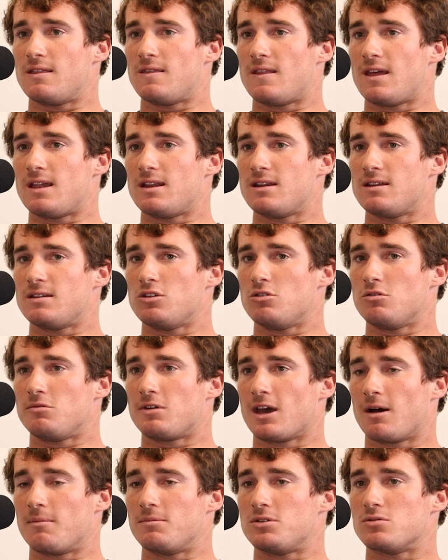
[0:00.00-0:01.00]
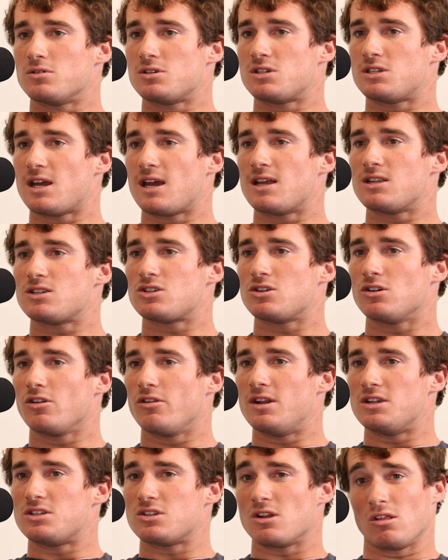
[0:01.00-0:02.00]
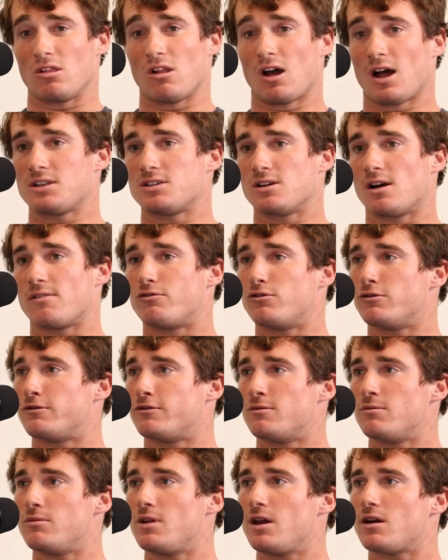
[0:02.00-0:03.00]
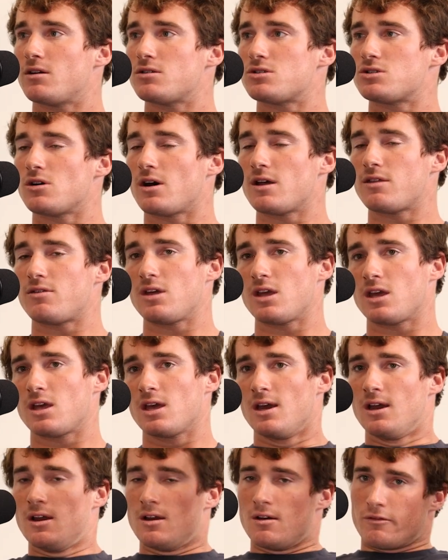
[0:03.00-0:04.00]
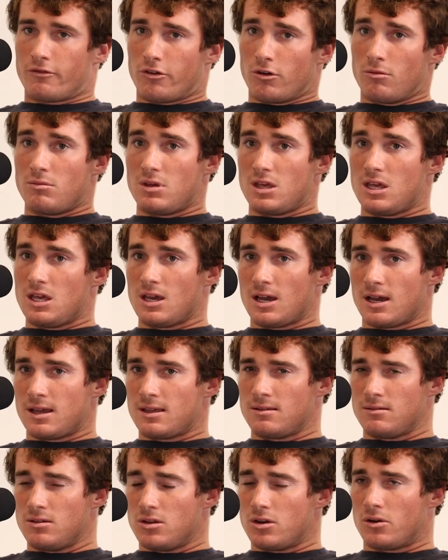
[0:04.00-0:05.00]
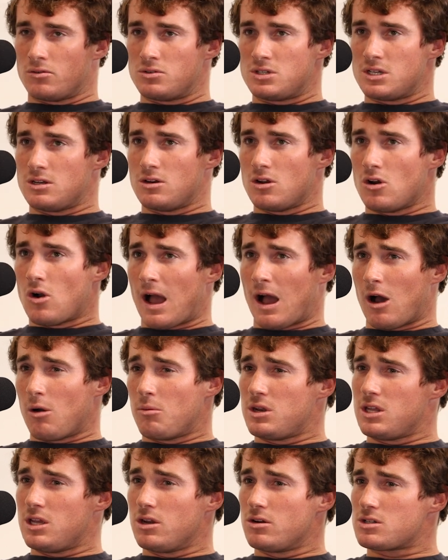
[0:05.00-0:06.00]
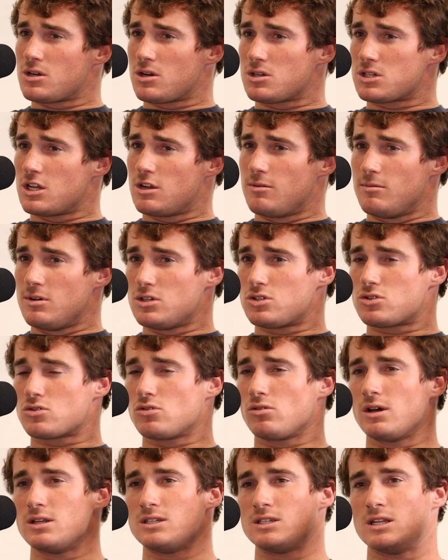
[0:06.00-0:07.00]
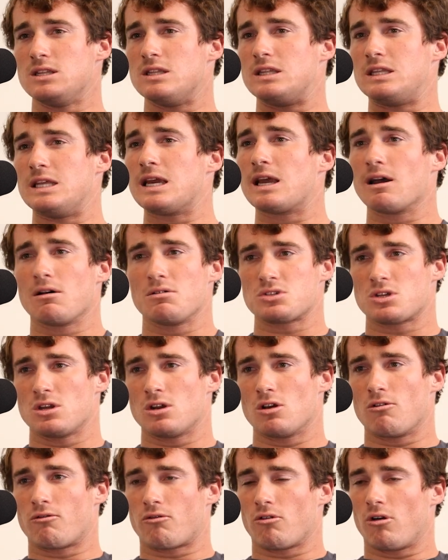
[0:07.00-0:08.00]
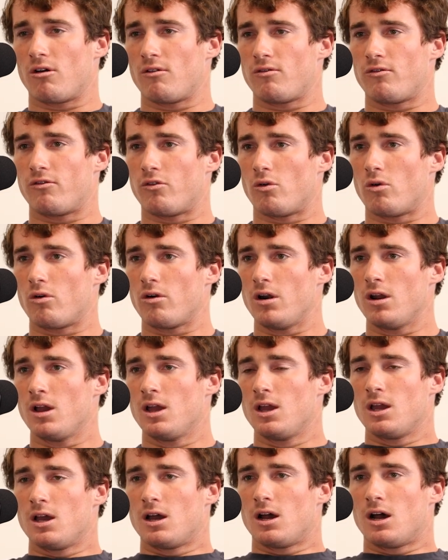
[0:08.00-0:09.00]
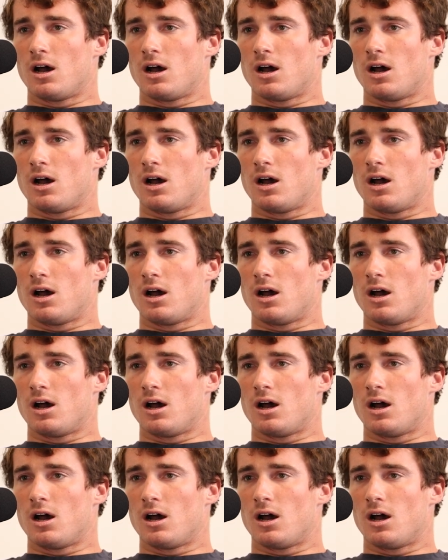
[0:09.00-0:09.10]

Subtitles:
and then you come to a standstill, and it's a lot tougher from there. So I think for me, I didn't know how many years I was going to be in school. I didn't think I was going to go for all 4.